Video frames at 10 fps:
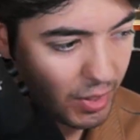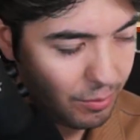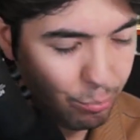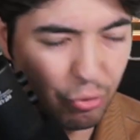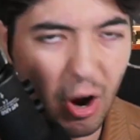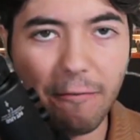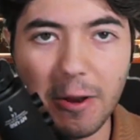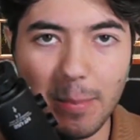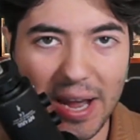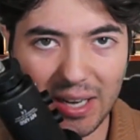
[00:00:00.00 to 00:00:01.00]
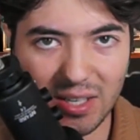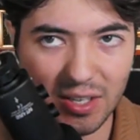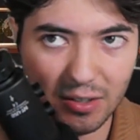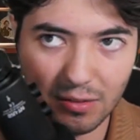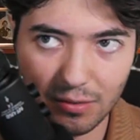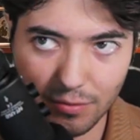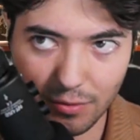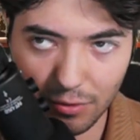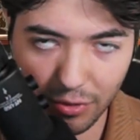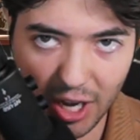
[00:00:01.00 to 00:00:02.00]
profit maxing
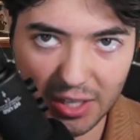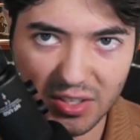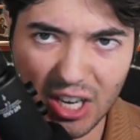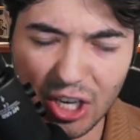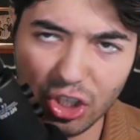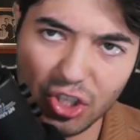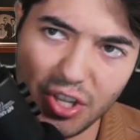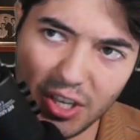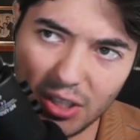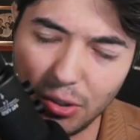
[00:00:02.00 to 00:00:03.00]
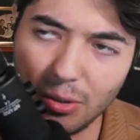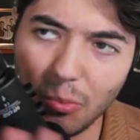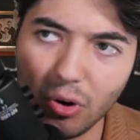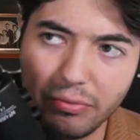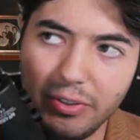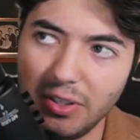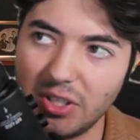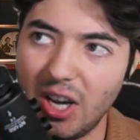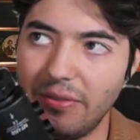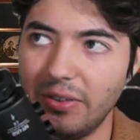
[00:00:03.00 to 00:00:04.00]
thoughts and just think a little more
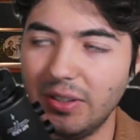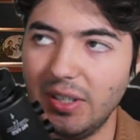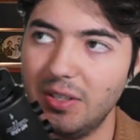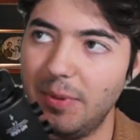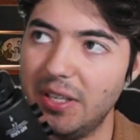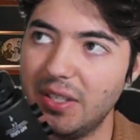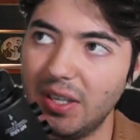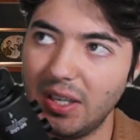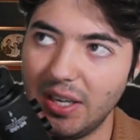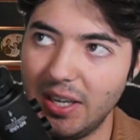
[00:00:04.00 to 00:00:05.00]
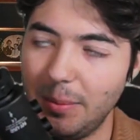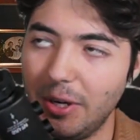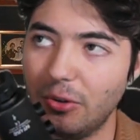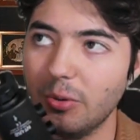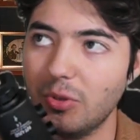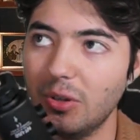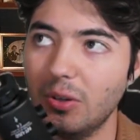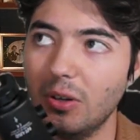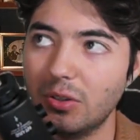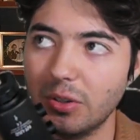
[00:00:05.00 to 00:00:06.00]
philosophically as best I can about crypto
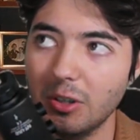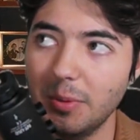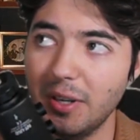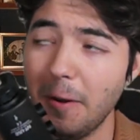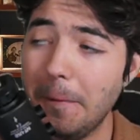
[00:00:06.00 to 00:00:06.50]
long term. And